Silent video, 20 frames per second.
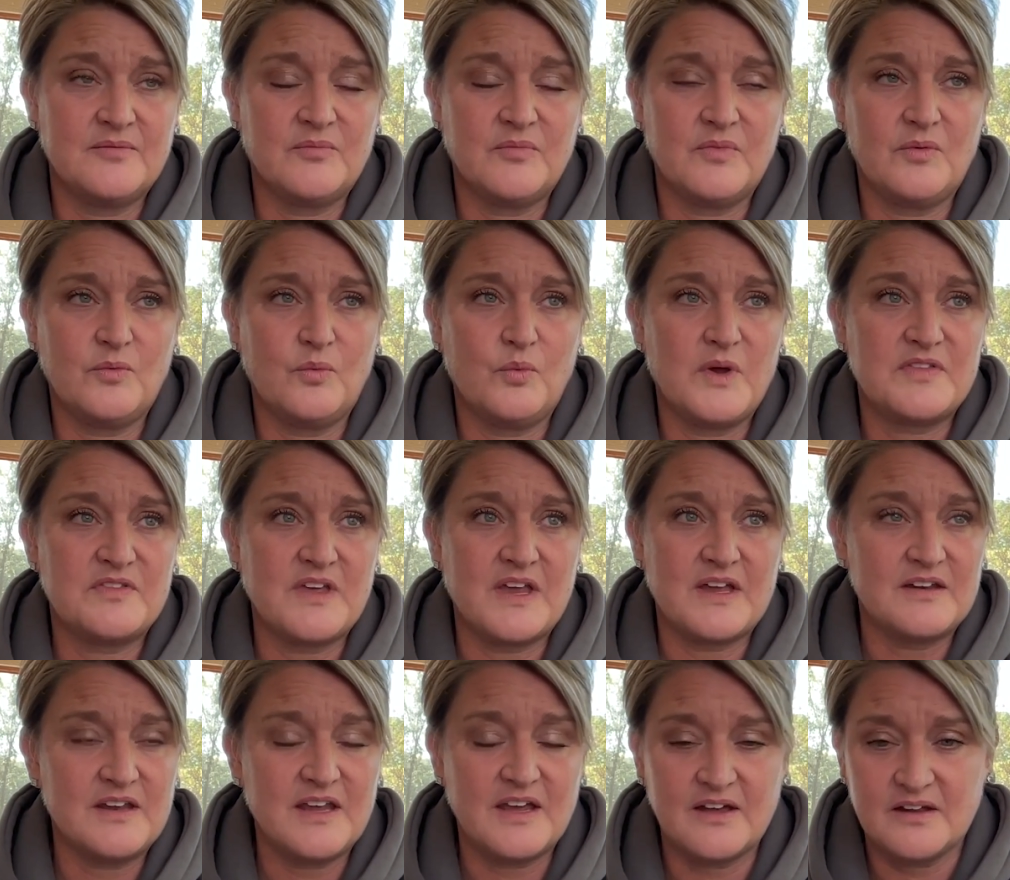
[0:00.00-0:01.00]
with
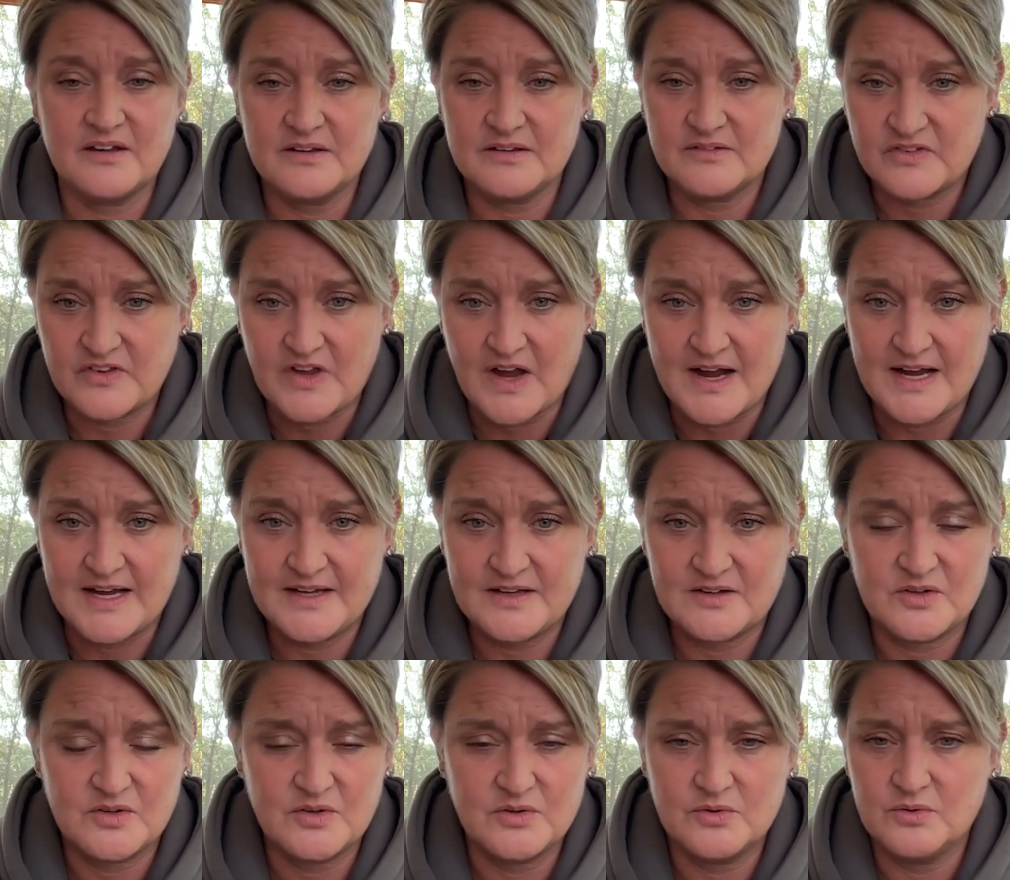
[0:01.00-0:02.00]
Danielle Scott,
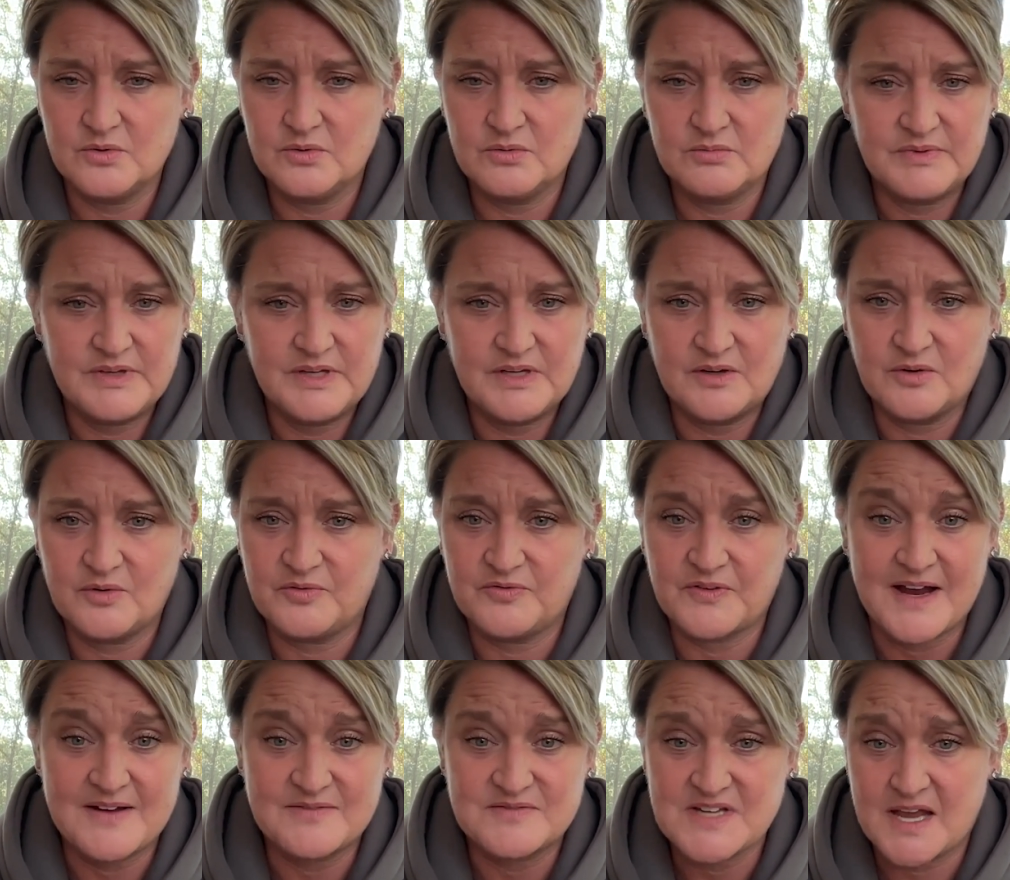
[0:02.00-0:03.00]
who,
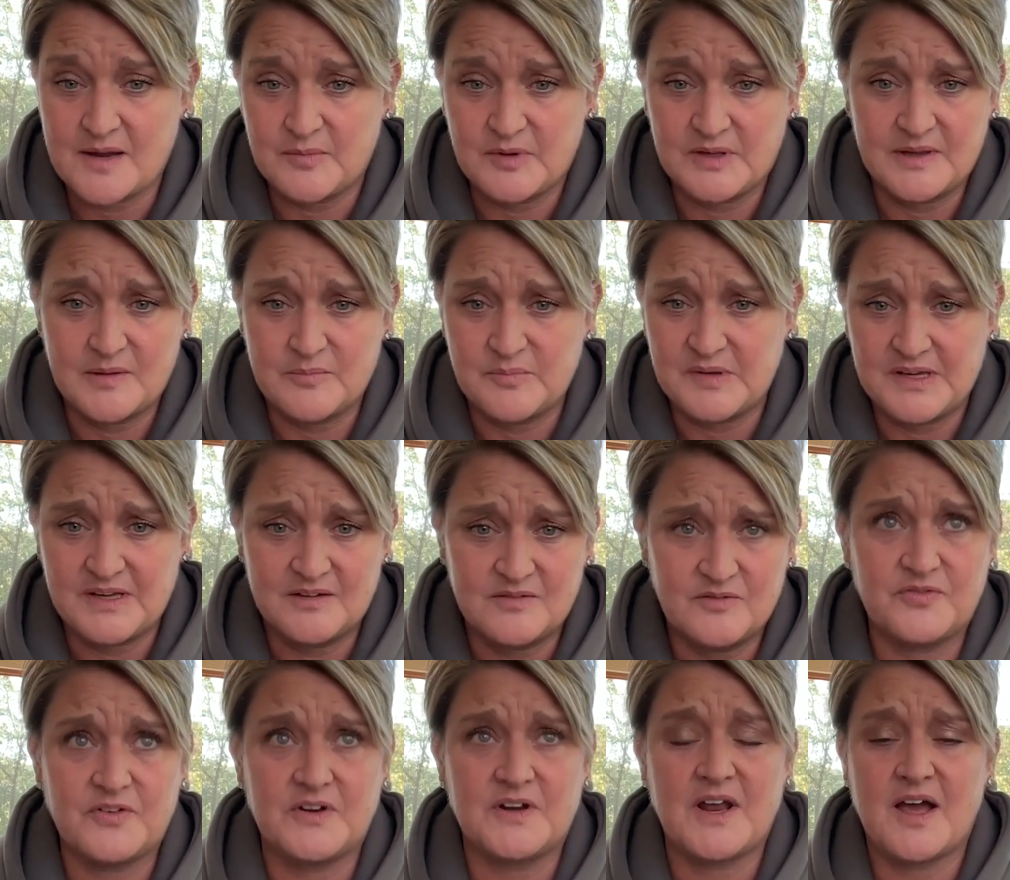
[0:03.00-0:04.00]
5-time Olympian,
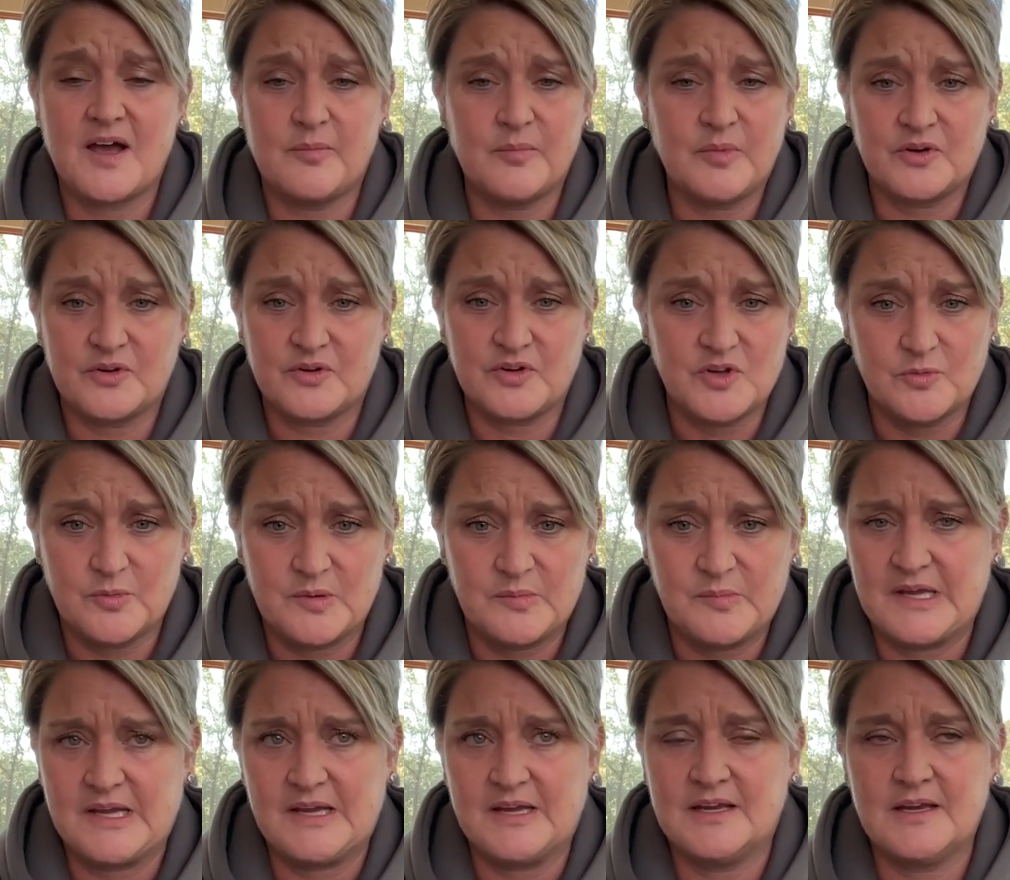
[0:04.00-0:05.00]
phenomenal human
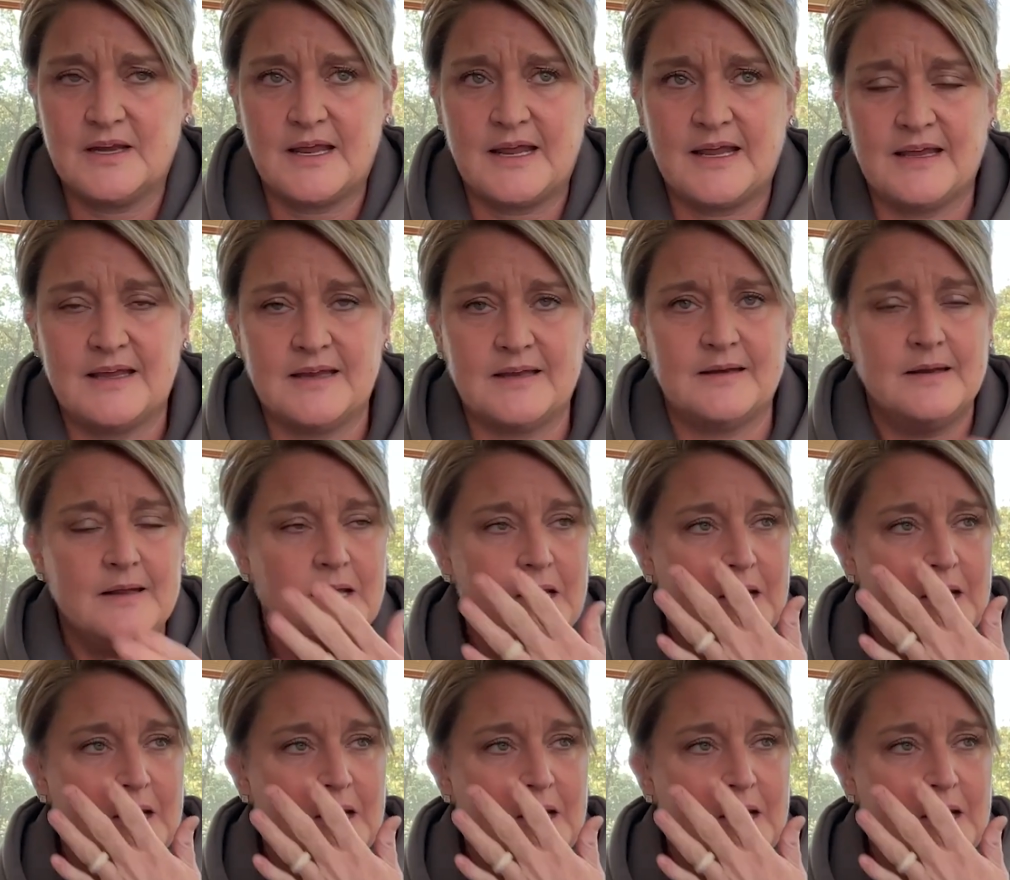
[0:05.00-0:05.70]
being, and